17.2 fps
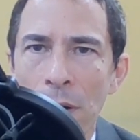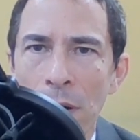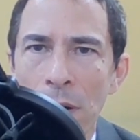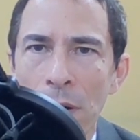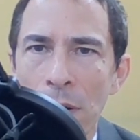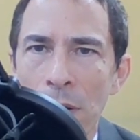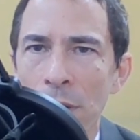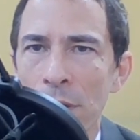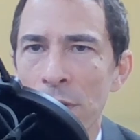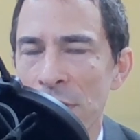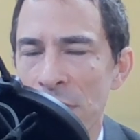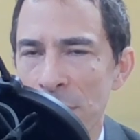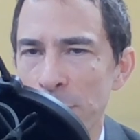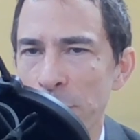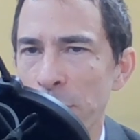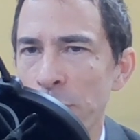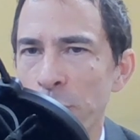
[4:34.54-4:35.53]
or this
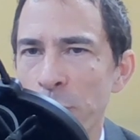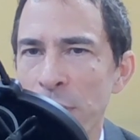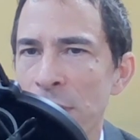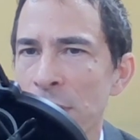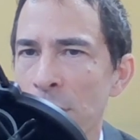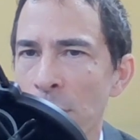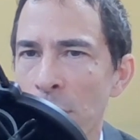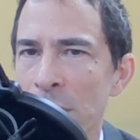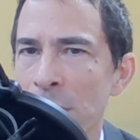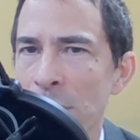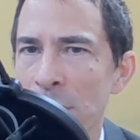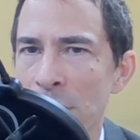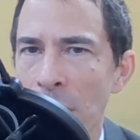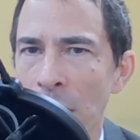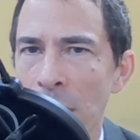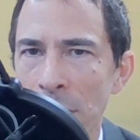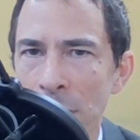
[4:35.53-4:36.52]
move, which is also
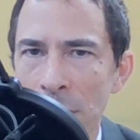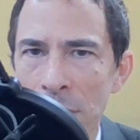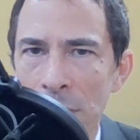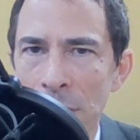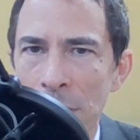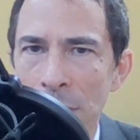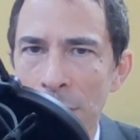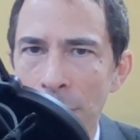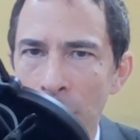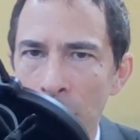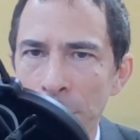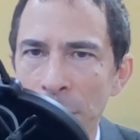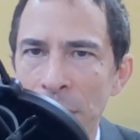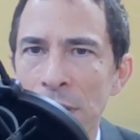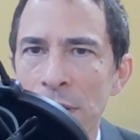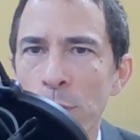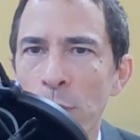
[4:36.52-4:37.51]
solid and
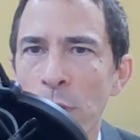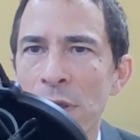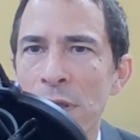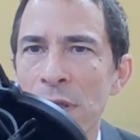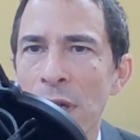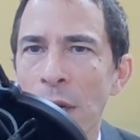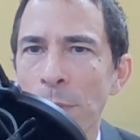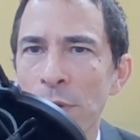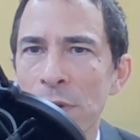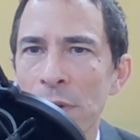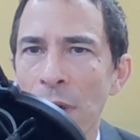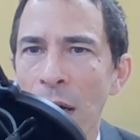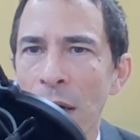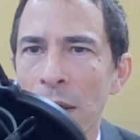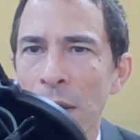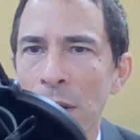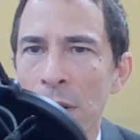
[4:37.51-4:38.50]
developing towards the upper
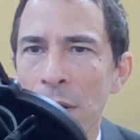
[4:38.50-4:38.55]
side.